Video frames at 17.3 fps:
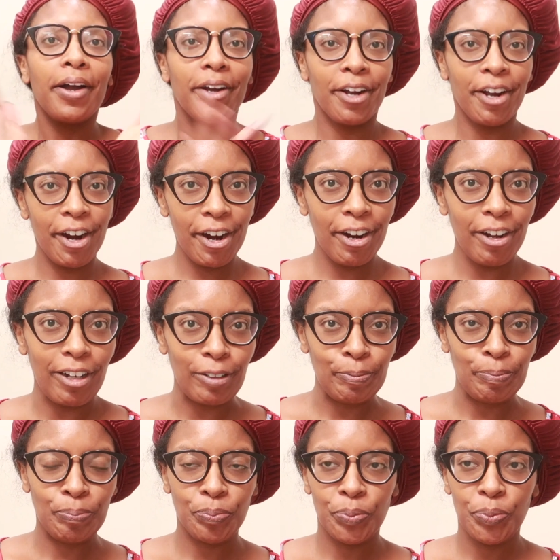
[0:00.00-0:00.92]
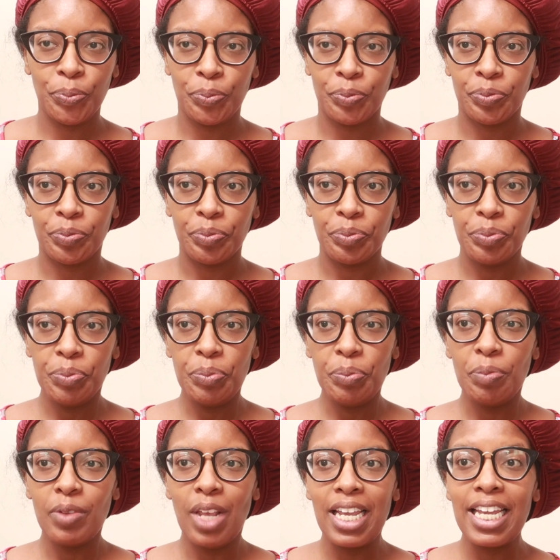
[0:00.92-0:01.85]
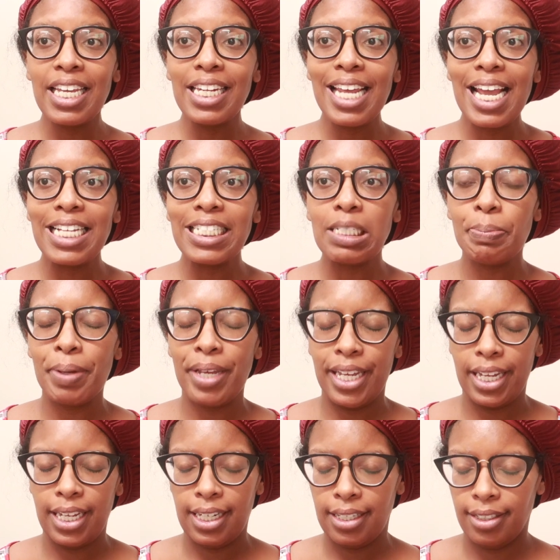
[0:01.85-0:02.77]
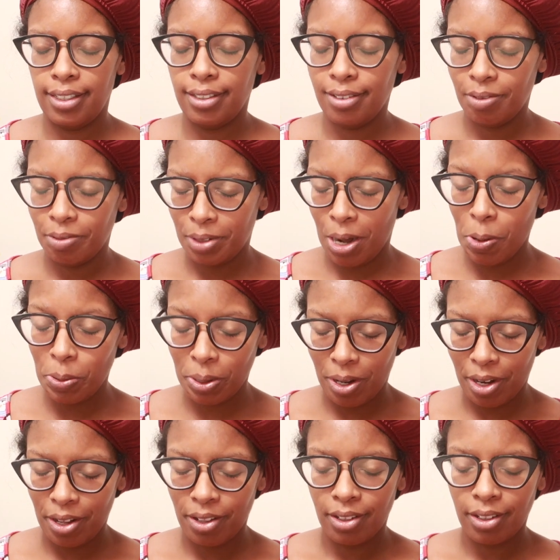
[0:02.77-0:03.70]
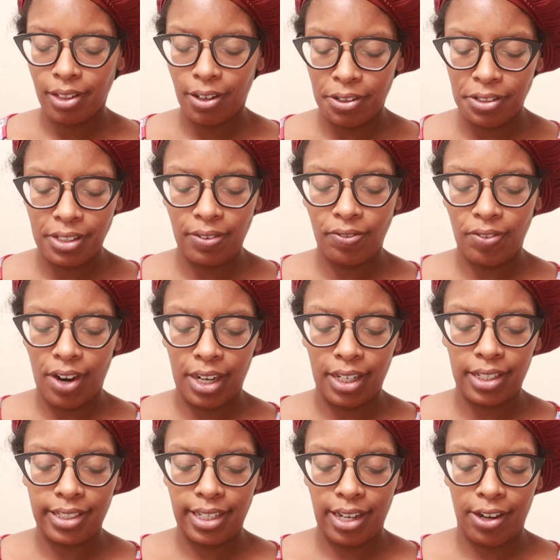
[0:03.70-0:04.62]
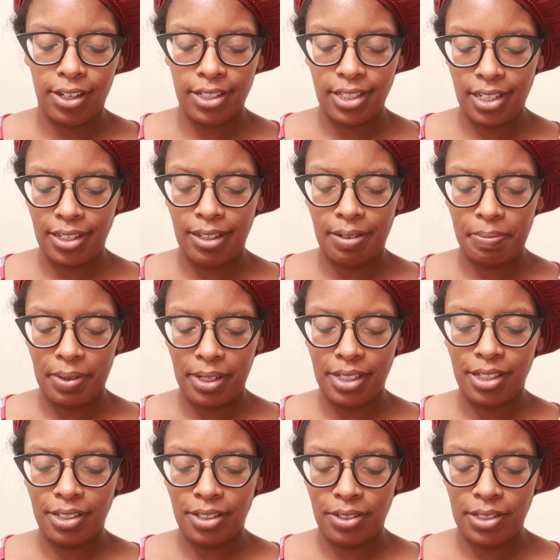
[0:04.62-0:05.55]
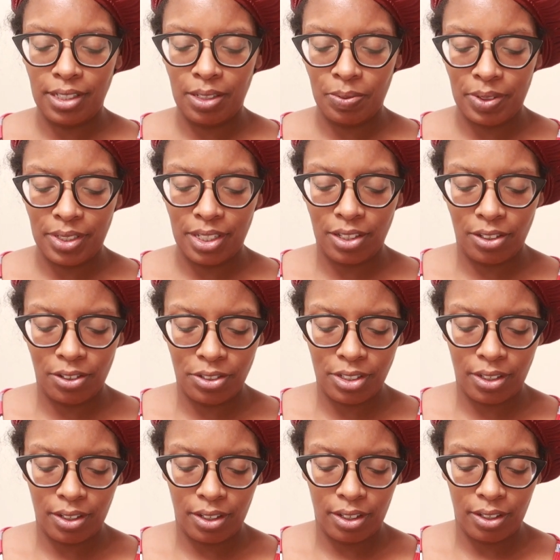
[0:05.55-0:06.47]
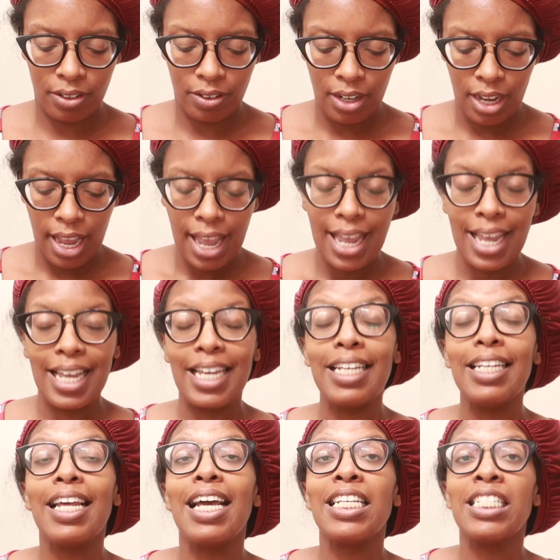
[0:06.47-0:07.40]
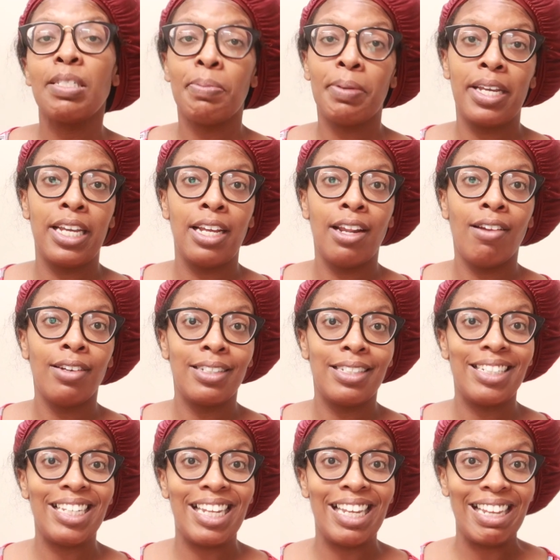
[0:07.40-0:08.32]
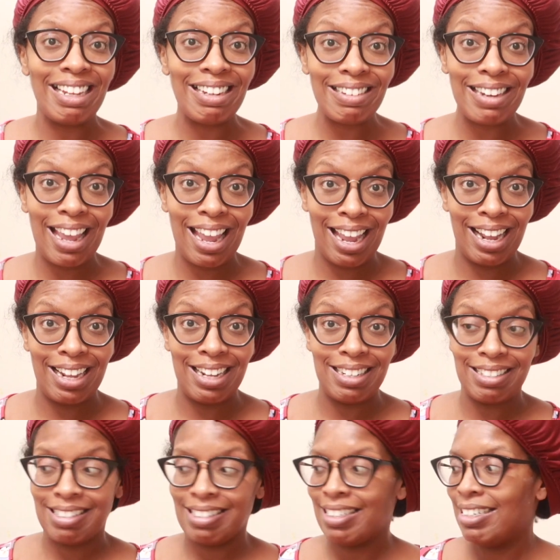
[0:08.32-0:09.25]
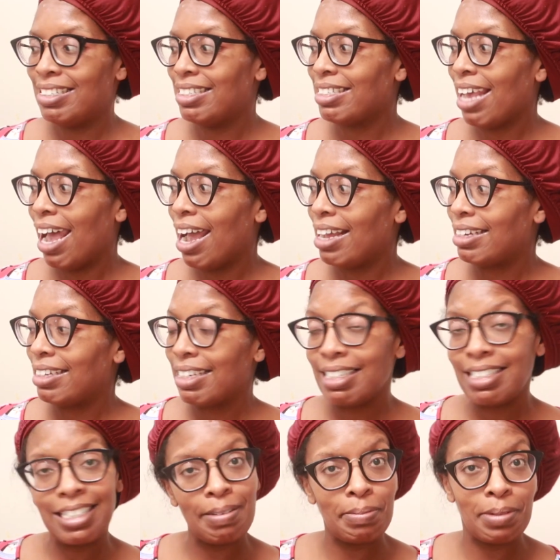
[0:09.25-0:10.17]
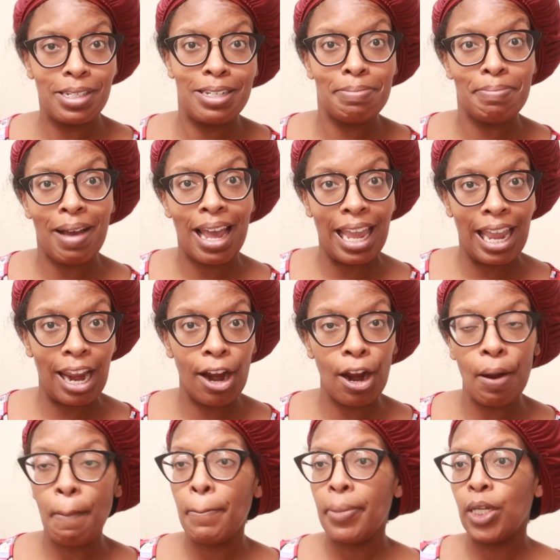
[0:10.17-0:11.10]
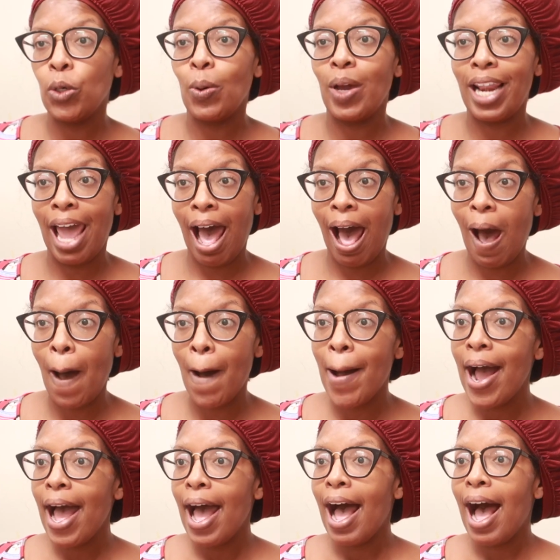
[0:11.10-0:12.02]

Girl, it has been, hold on, Thursday, Friday, Saturday, Sunday, Monday, Tuesday, Wednesday, Thursday. It has been ten days since I did something to my hair, blew it out.